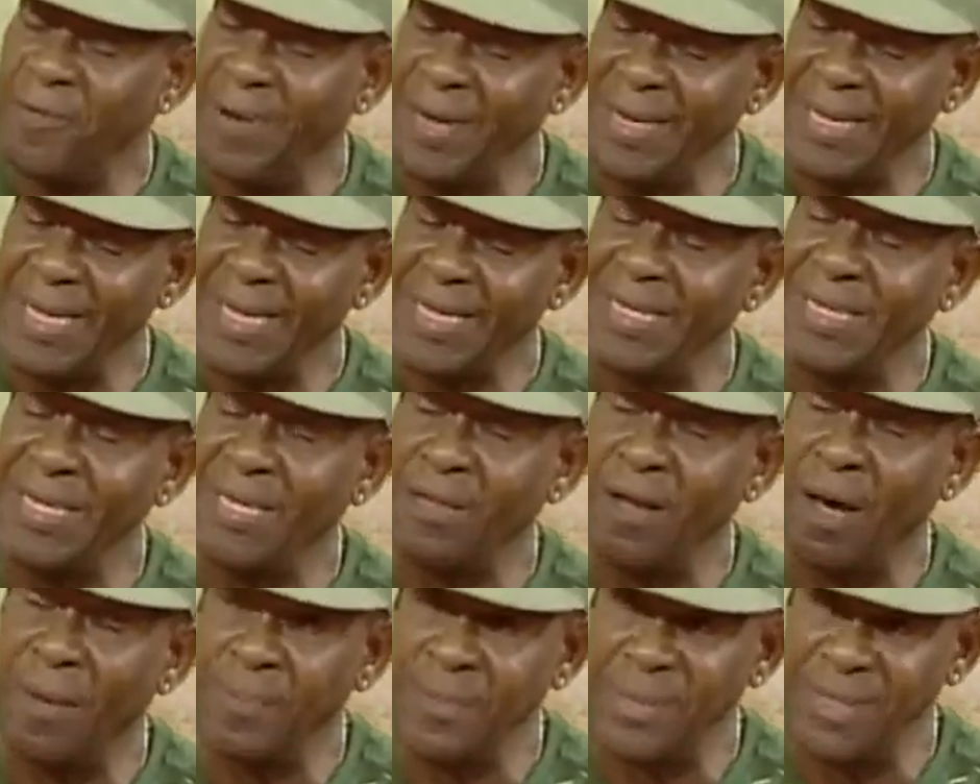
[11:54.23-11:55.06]
write a
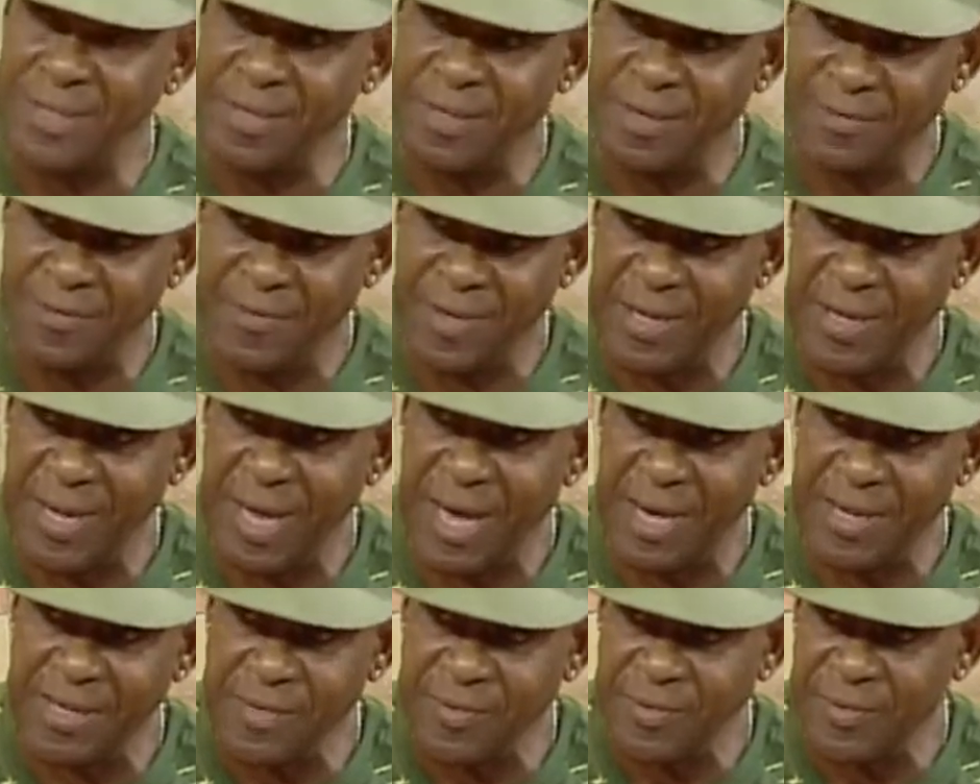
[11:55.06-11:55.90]
synopsis of the
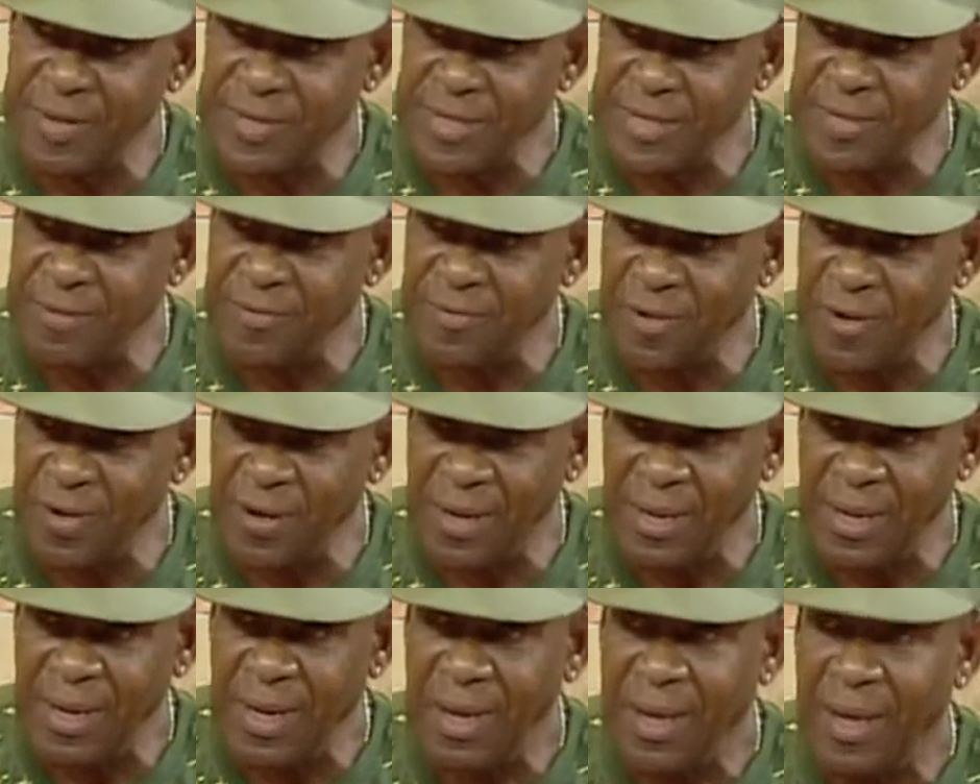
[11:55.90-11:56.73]
dance first of
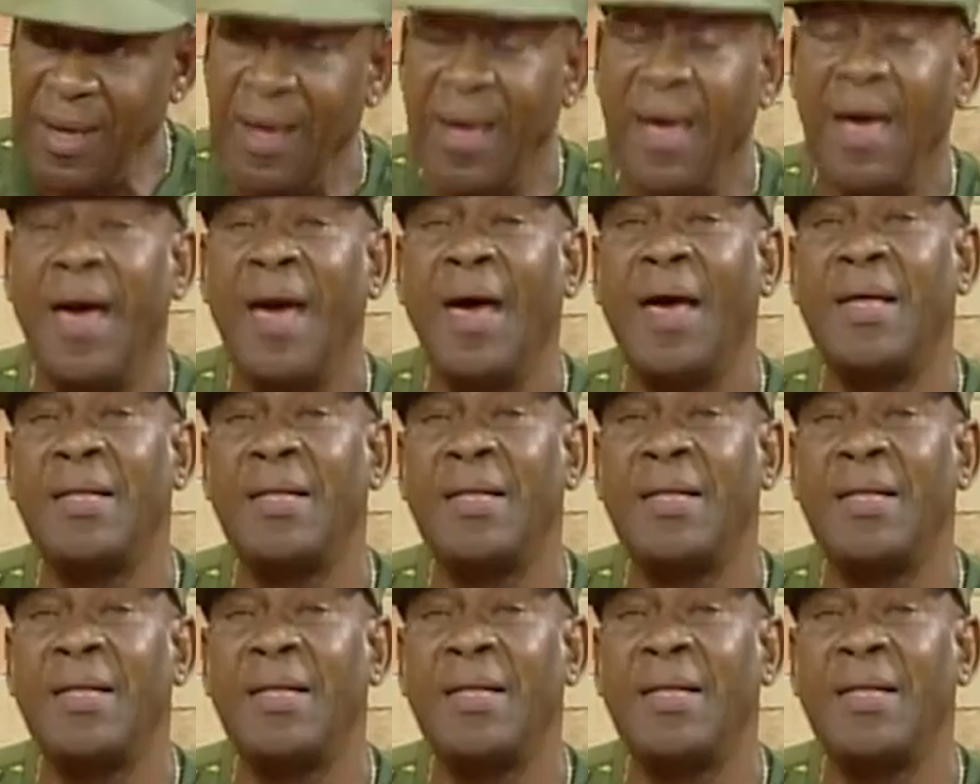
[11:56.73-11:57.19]
all mm -hmm.